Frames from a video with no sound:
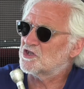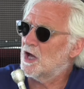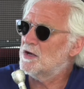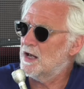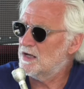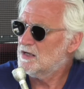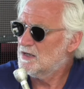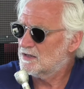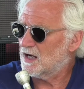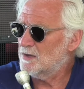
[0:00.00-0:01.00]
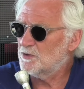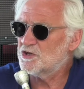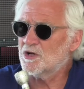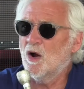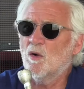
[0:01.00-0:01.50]
Sunday sure. type of
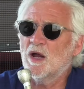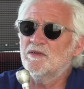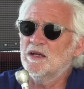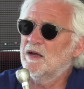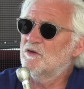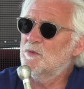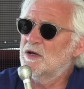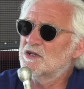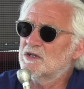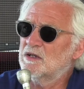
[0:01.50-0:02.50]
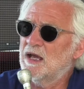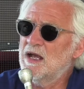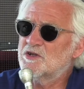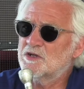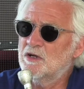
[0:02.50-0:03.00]
show. And I think everybody's
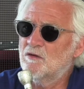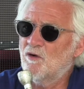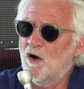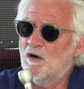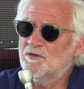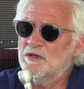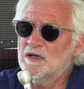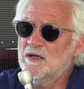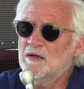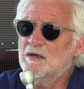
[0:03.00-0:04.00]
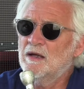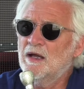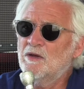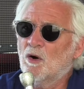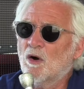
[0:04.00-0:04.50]
engaged and involved. And,
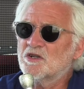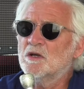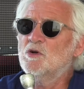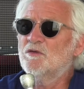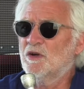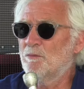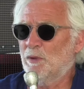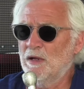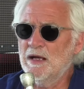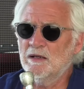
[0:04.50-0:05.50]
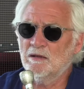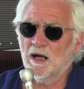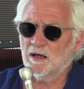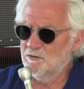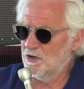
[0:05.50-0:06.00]
and there are some who've complained,
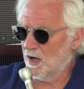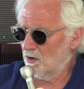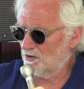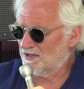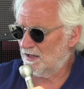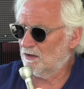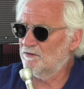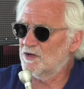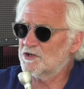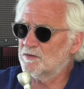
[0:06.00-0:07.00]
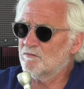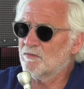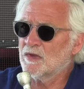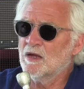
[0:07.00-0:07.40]
how come you're not on television?